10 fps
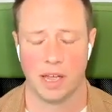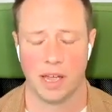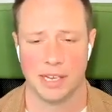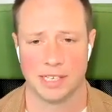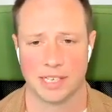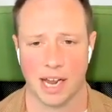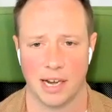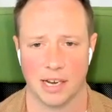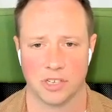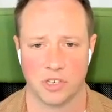insight
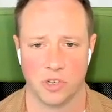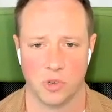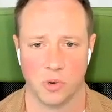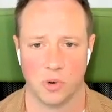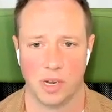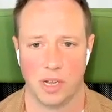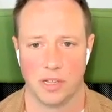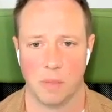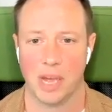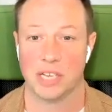as to
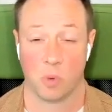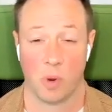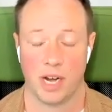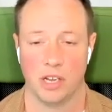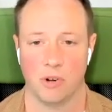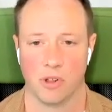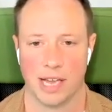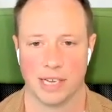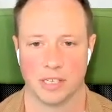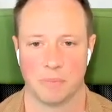the best way to
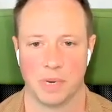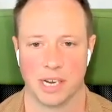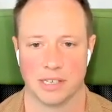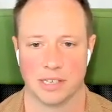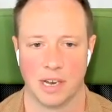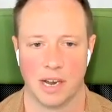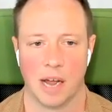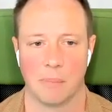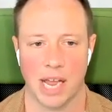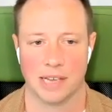utilize this? Because
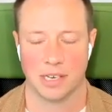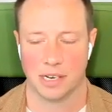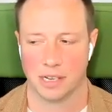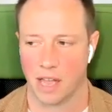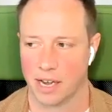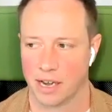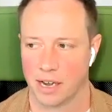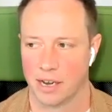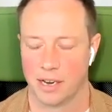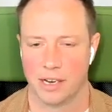I'm guessing like,
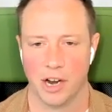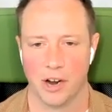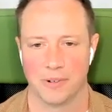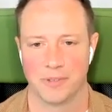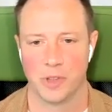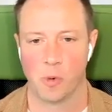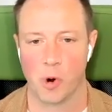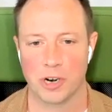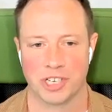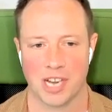the
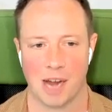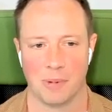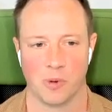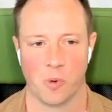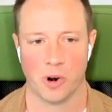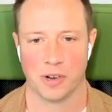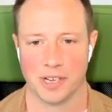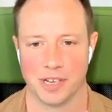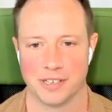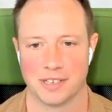worst time in the world
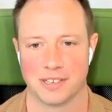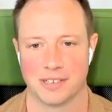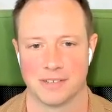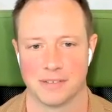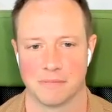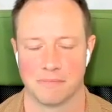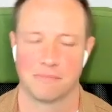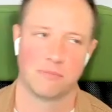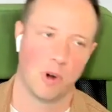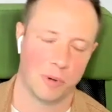is
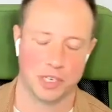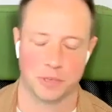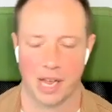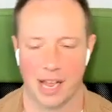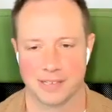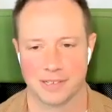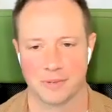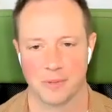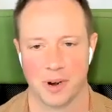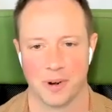what we just passed,
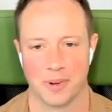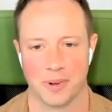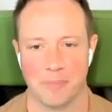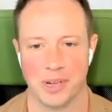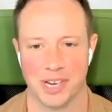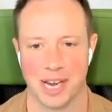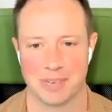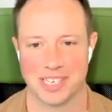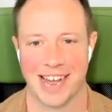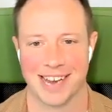where you're building up
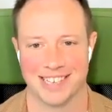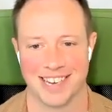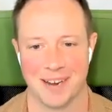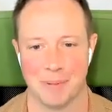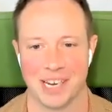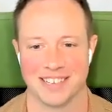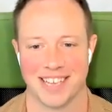to tax day, because